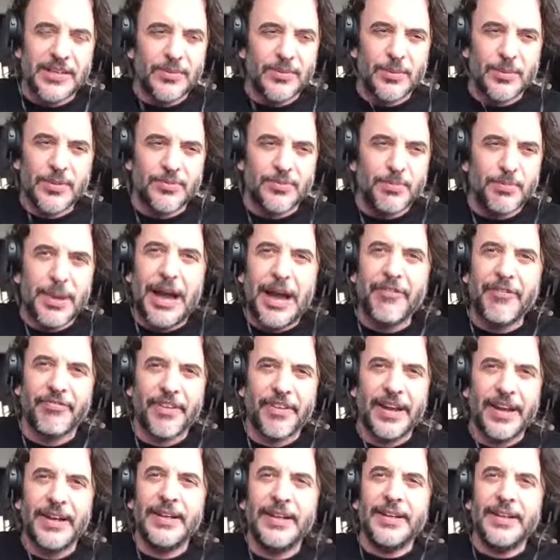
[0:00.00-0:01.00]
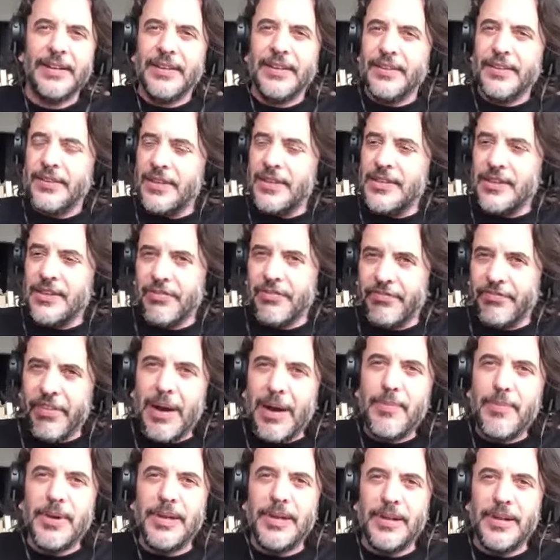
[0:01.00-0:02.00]
It was Biafra. There's a
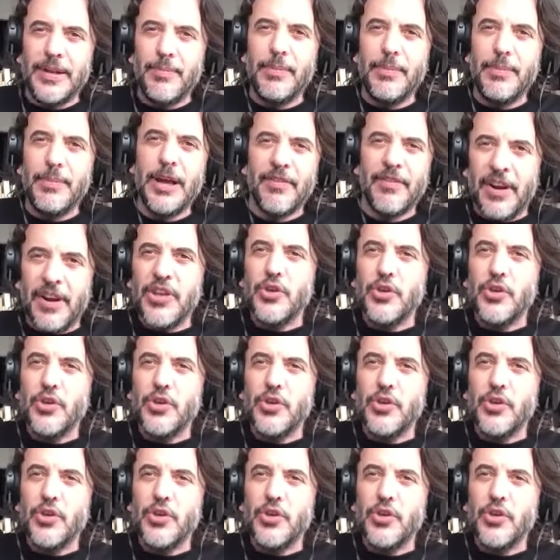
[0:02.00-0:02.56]
famine in Biafra.